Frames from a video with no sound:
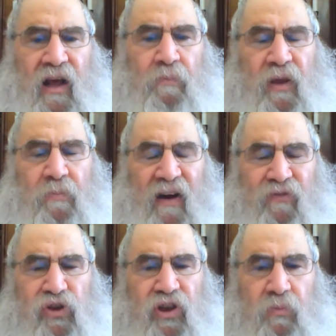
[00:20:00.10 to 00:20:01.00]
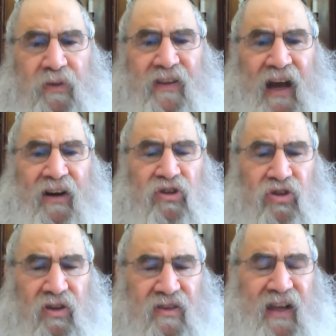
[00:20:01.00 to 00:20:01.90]
not being mafresh at betara,
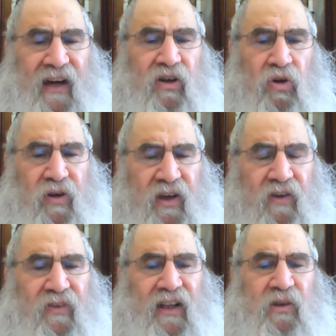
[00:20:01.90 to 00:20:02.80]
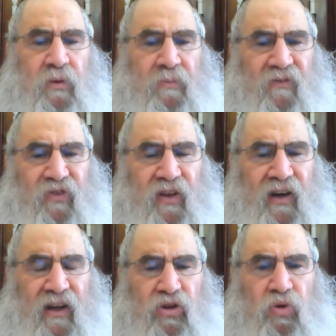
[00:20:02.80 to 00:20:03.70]
so there's taka nochi of not to be for the
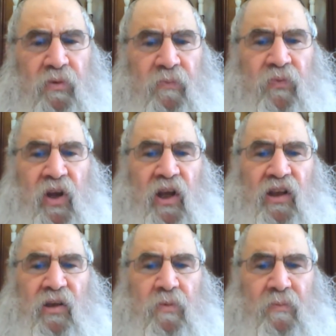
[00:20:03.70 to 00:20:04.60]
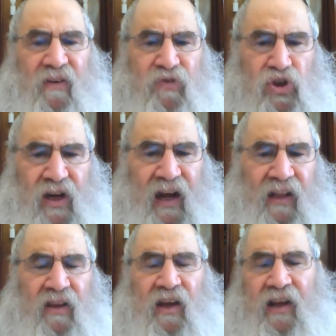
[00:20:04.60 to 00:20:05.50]
nachtumim to be mafresh
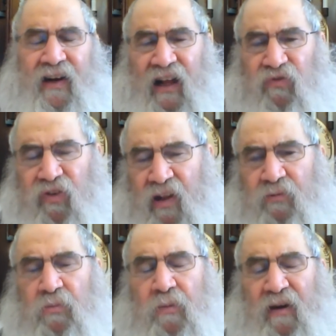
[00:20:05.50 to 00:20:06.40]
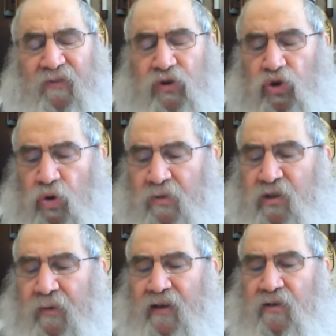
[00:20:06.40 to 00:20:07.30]
chal and not for them to be mafresh
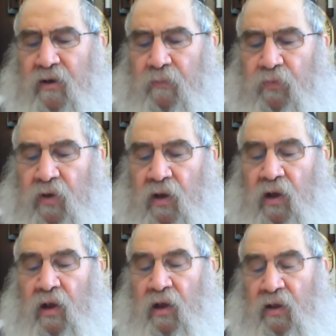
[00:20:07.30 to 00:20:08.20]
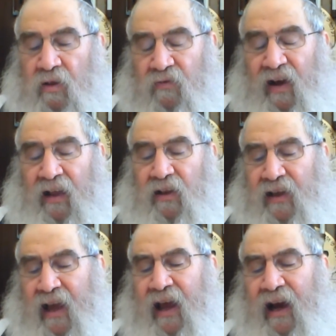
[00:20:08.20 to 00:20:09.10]
trumas ma'aser. But
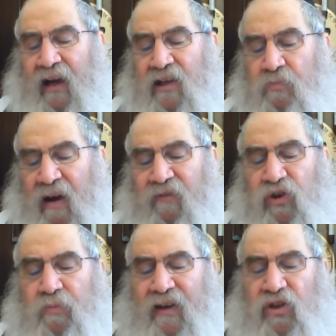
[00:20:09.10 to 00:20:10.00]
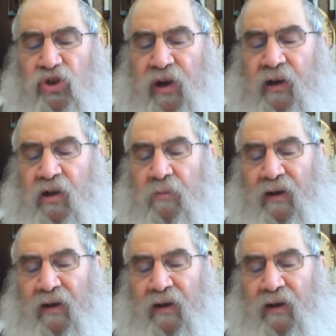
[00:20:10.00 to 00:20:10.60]
halikeach is mafresh ma'aser sheni.